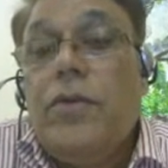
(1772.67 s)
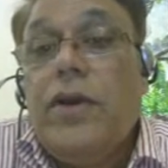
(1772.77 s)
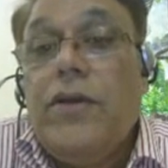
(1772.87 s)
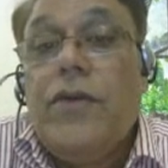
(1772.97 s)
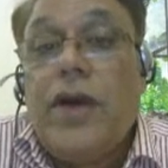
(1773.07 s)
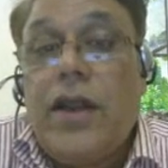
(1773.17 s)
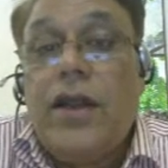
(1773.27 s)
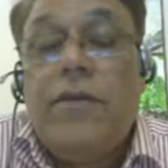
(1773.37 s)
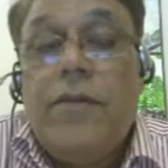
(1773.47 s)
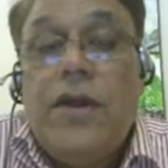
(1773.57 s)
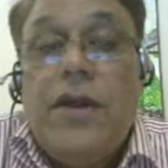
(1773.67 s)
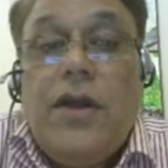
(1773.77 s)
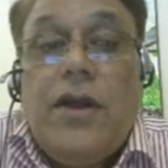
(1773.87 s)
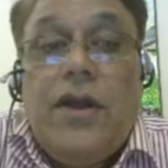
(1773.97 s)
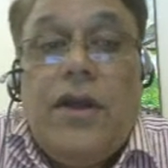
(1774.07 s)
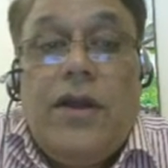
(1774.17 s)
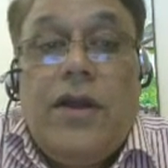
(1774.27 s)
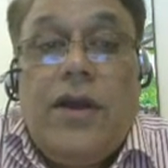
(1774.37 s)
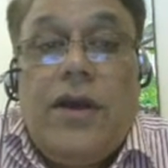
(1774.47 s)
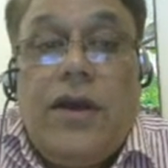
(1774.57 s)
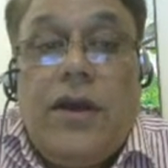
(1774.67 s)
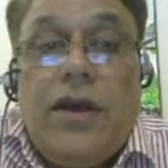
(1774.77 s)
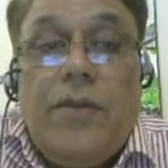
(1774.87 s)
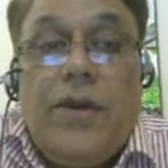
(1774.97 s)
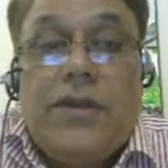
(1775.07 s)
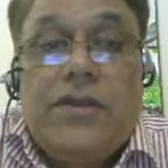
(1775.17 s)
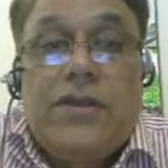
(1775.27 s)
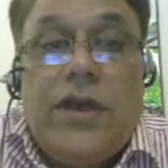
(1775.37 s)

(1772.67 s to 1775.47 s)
be very much.